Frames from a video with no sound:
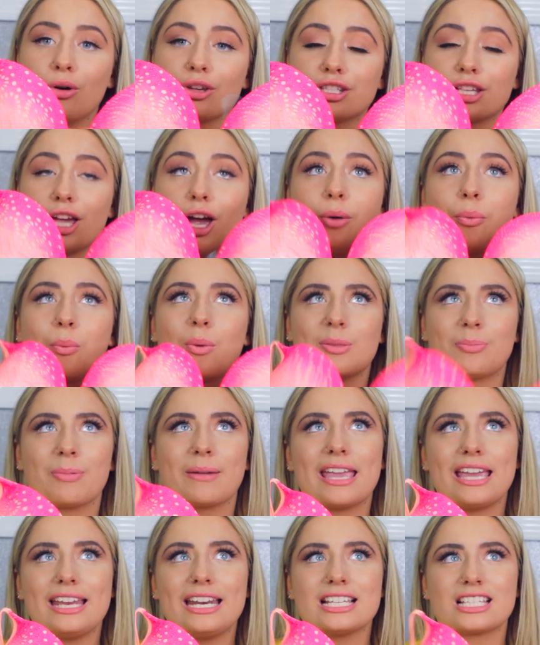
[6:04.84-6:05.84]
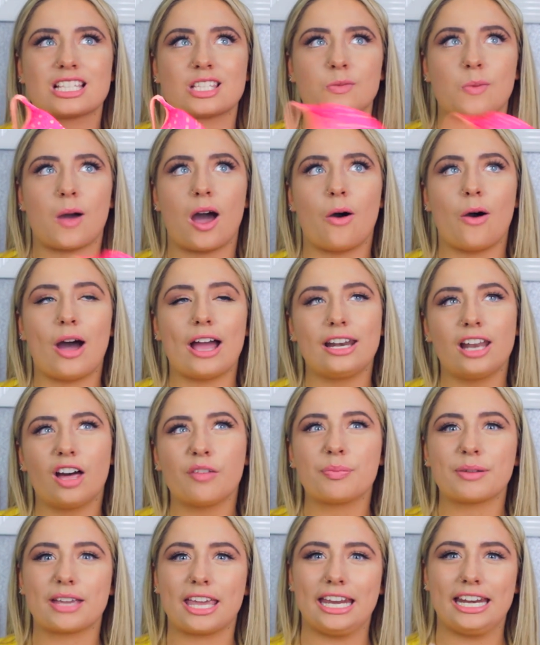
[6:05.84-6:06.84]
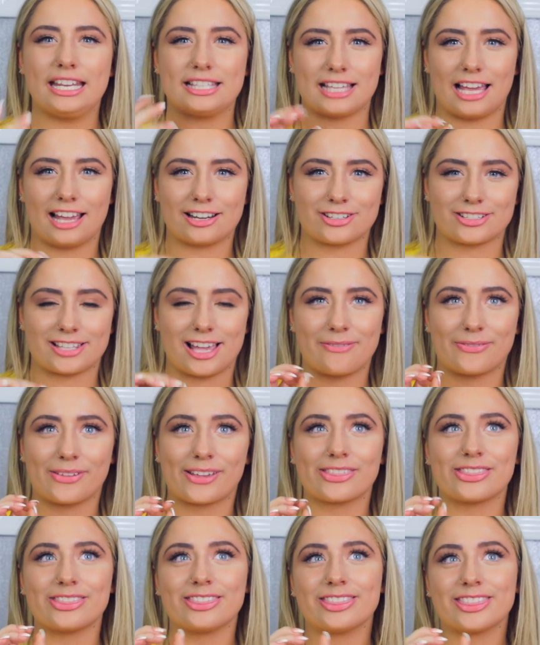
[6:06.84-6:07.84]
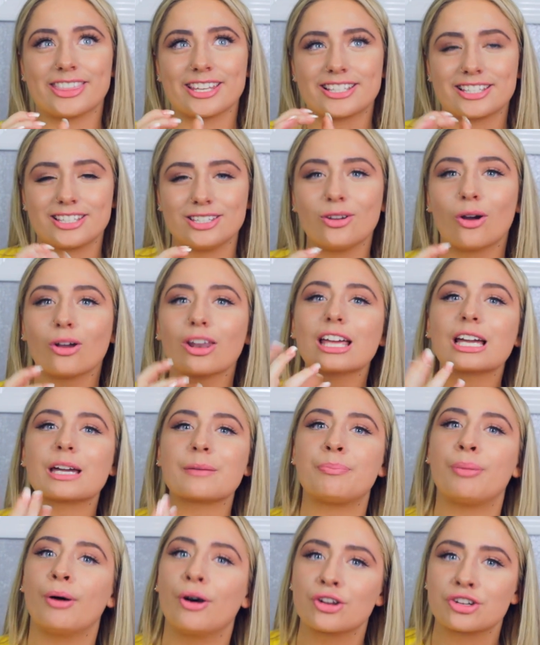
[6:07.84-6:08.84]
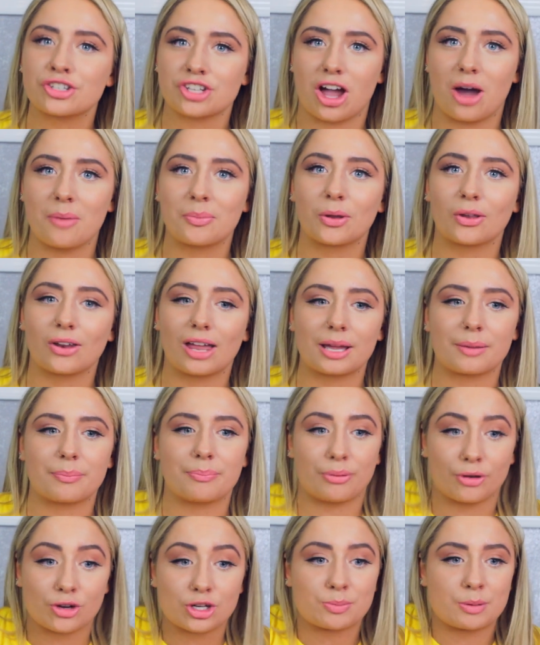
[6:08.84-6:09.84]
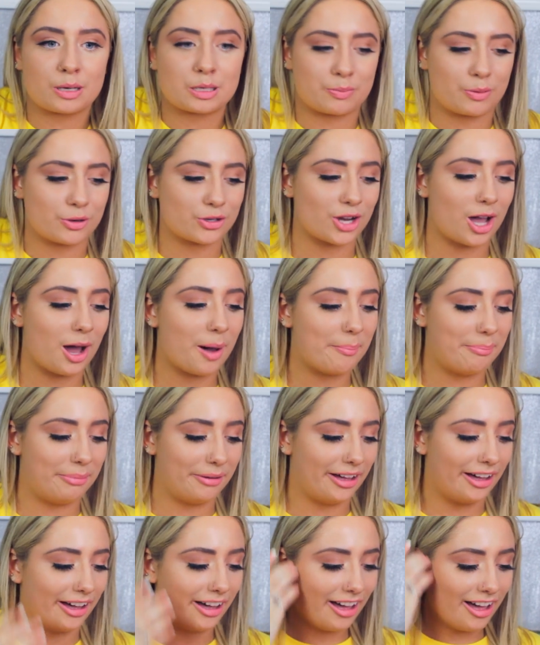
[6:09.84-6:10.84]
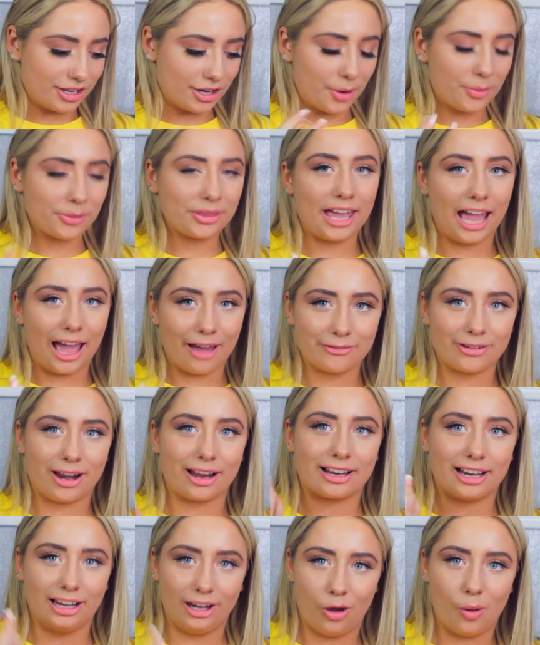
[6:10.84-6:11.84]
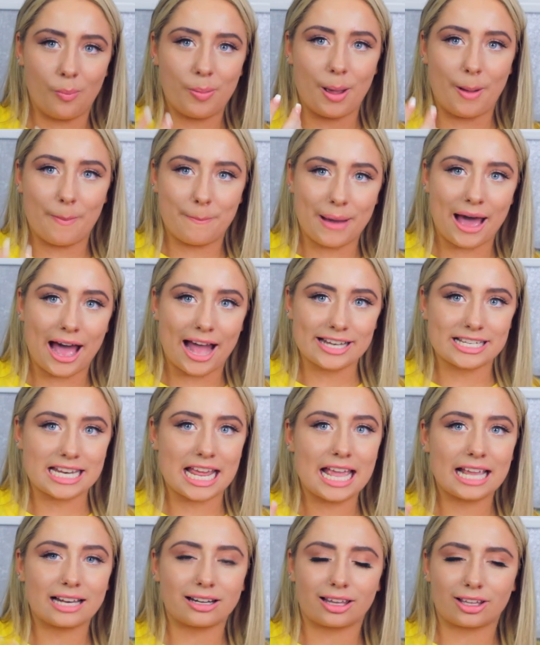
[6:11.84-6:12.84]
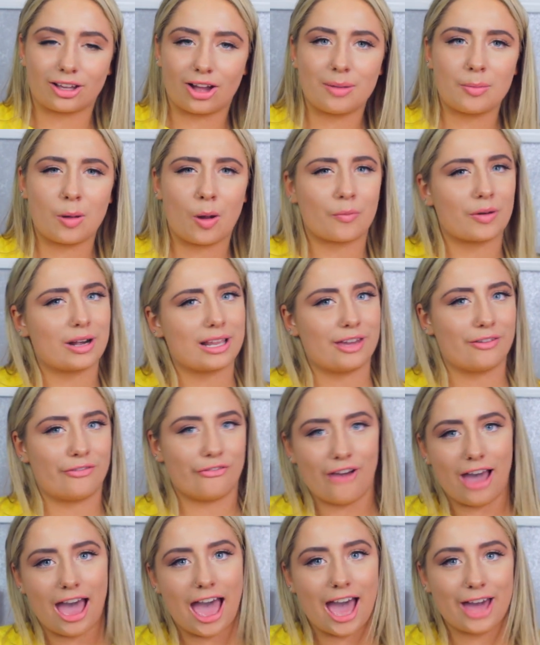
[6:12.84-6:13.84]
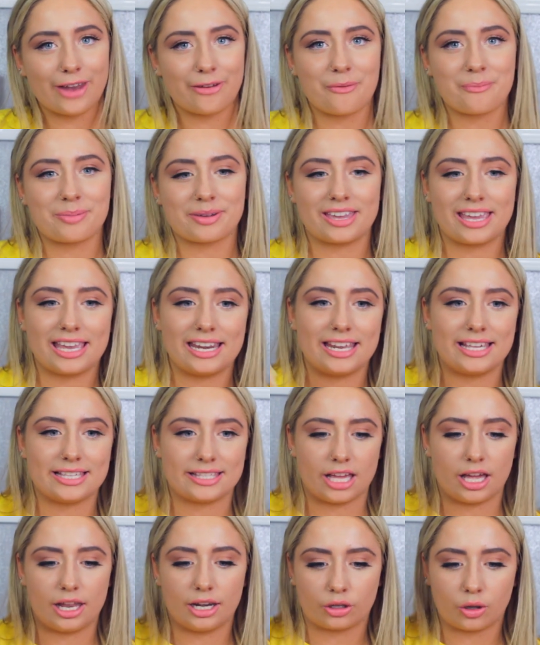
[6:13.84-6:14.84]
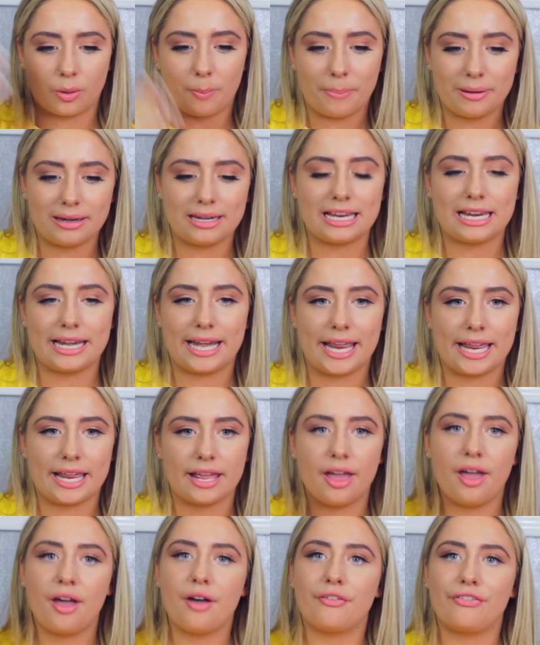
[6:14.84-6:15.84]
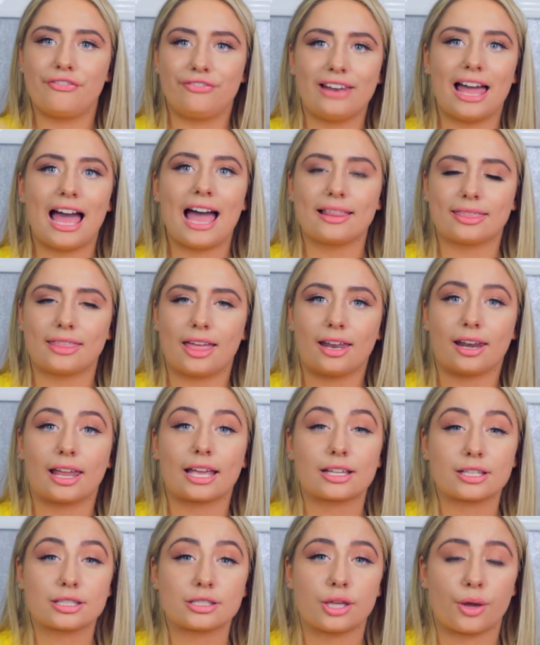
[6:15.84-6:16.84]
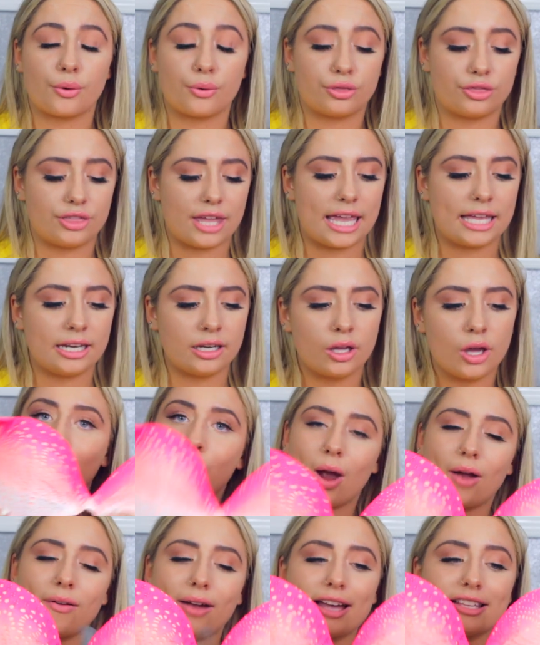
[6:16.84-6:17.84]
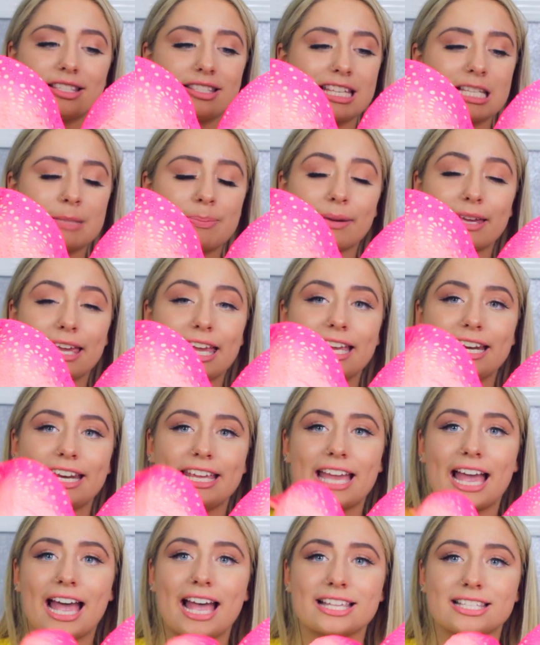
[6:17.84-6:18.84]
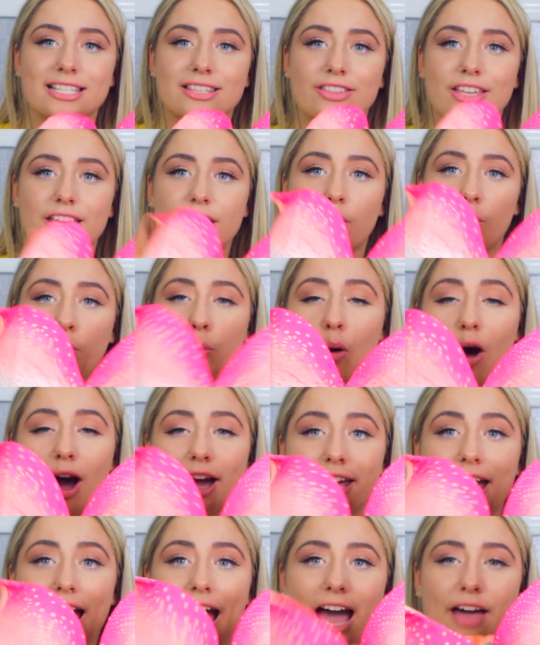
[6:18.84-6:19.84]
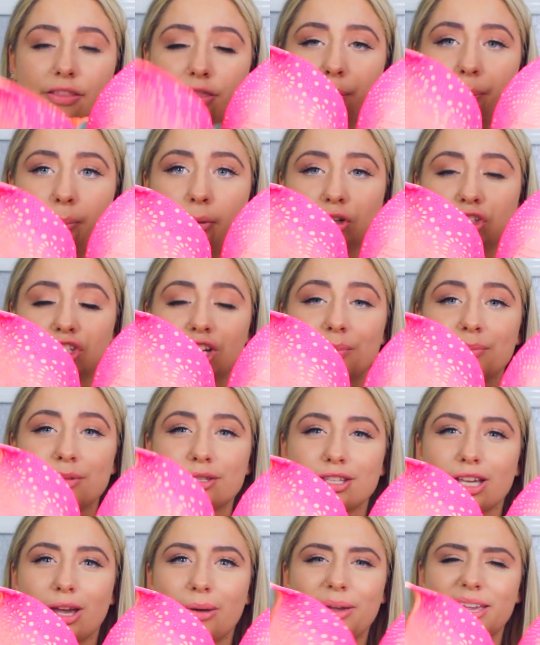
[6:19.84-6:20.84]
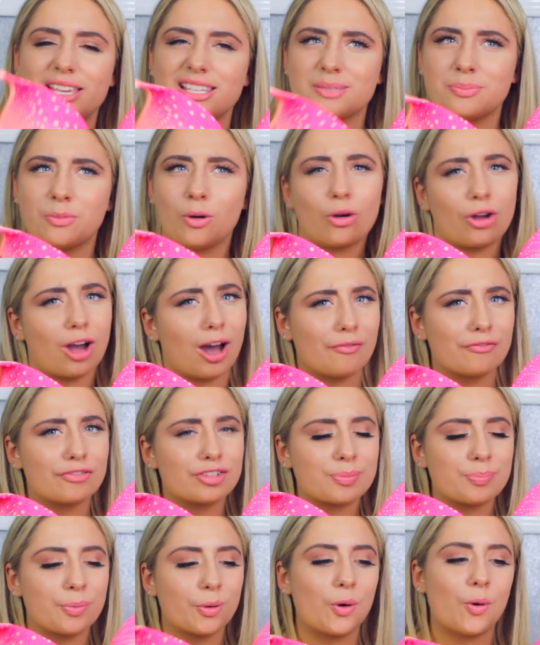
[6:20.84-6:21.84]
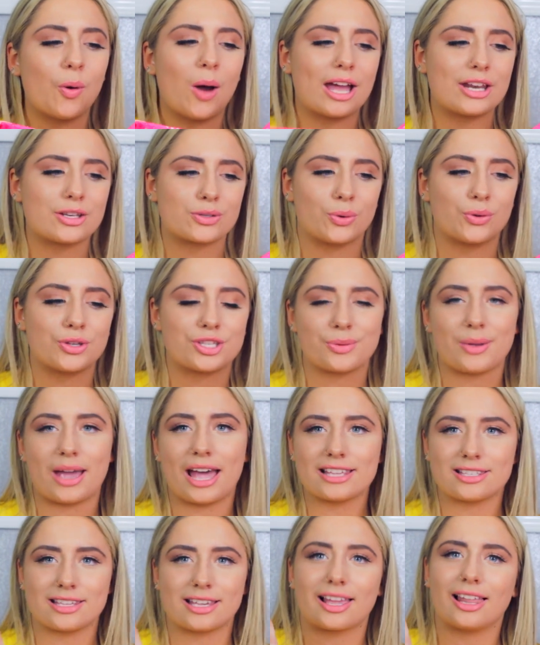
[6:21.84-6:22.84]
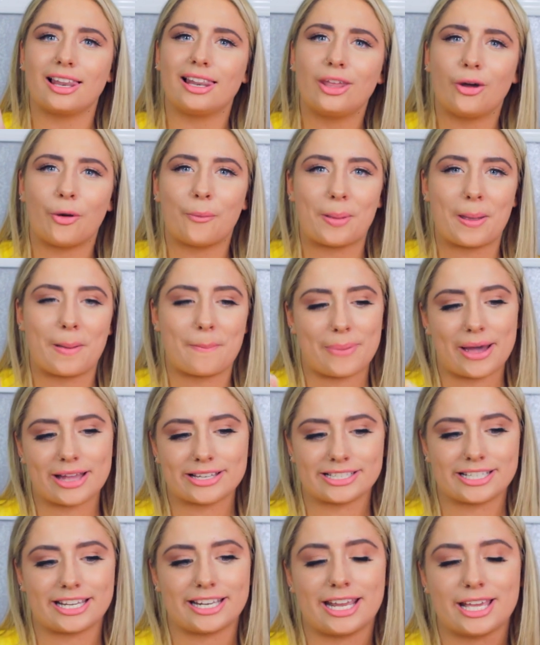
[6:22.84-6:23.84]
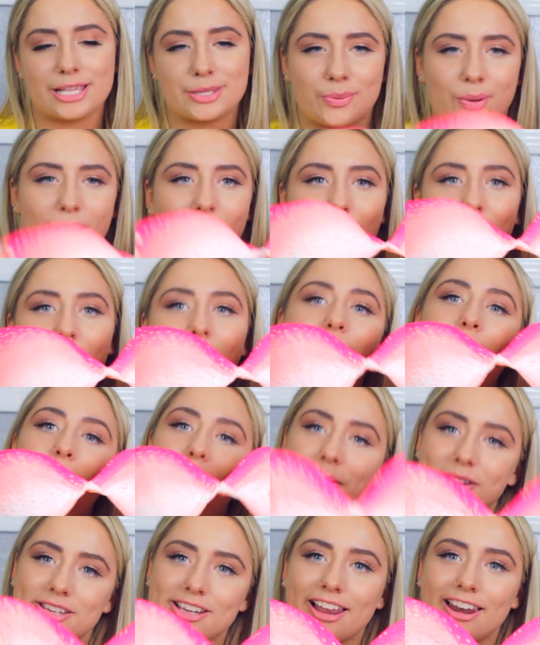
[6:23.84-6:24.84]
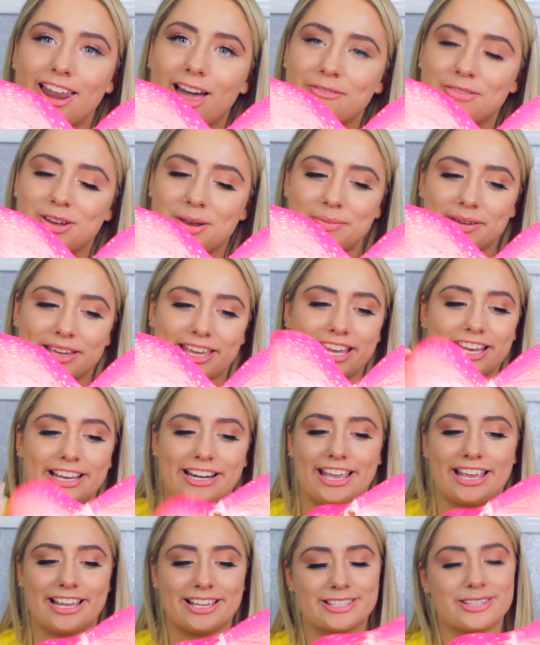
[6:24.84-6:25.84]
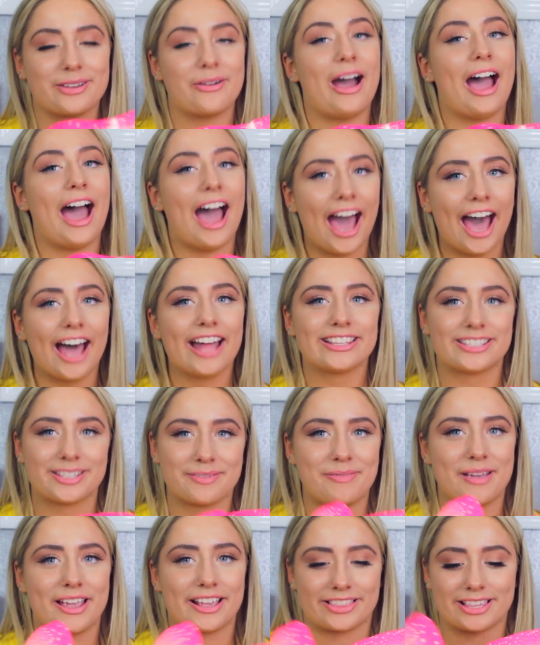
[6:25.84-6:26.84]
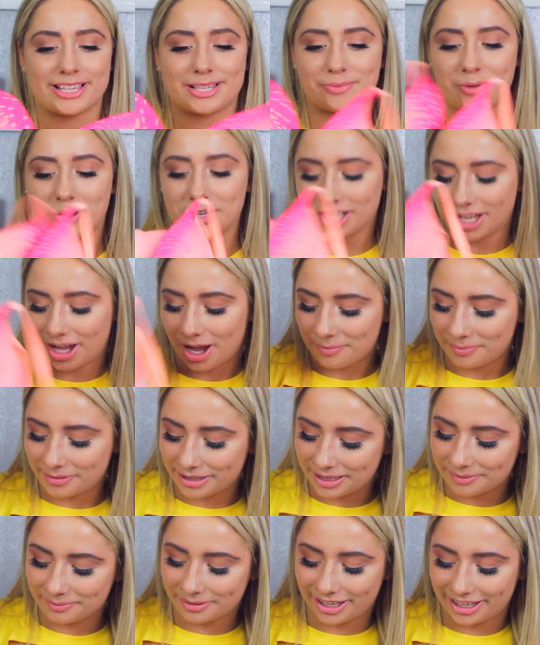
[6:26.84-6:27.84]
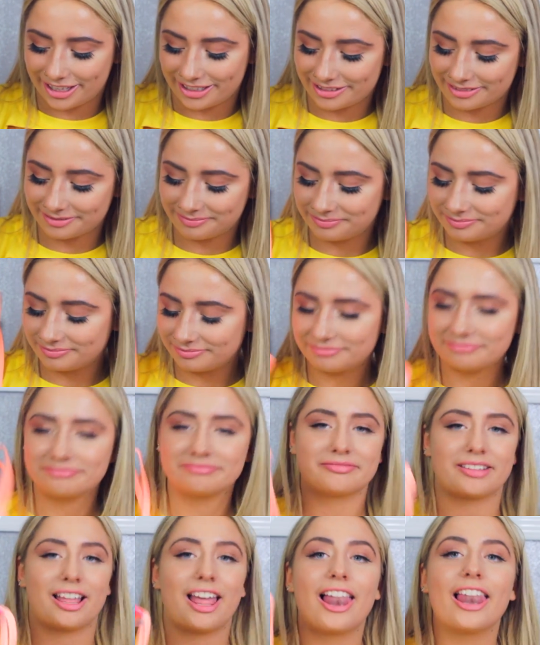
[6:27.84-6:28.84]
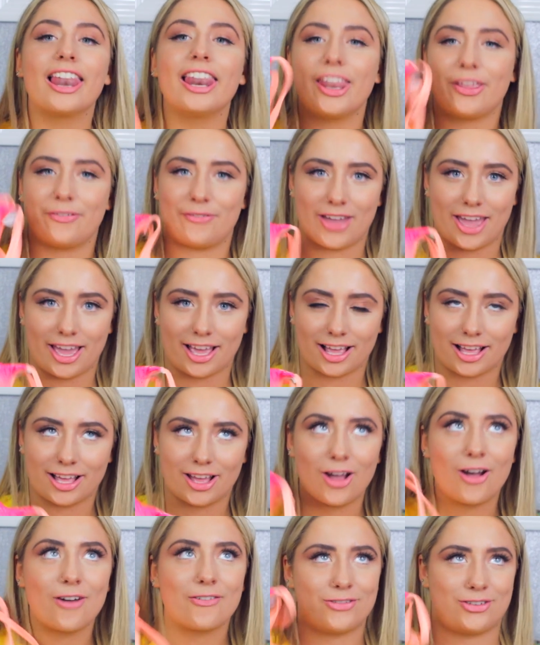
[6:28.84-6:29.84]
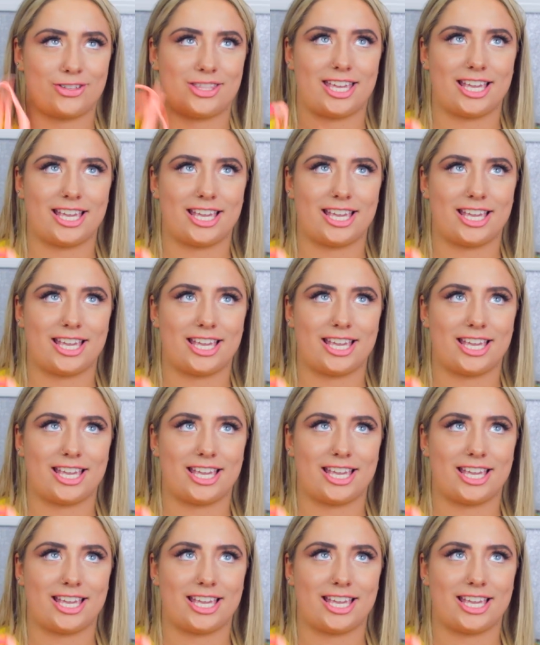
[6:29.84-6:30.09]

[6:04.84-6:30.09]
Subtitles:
Also with bikinis as well, I love bikinis that I just have like the, not like push up, not like push up, but you know when they have like a little bit of padding? Like, I'm not really a fan of bikinis that are completely flat, that are like so thin. Whereas this bikini has the wire at the bottom, so it's more comfortable, and also it has like a little bit of padding in it as well, which I love in a bikini. So I had to pick this one up. I'm like living for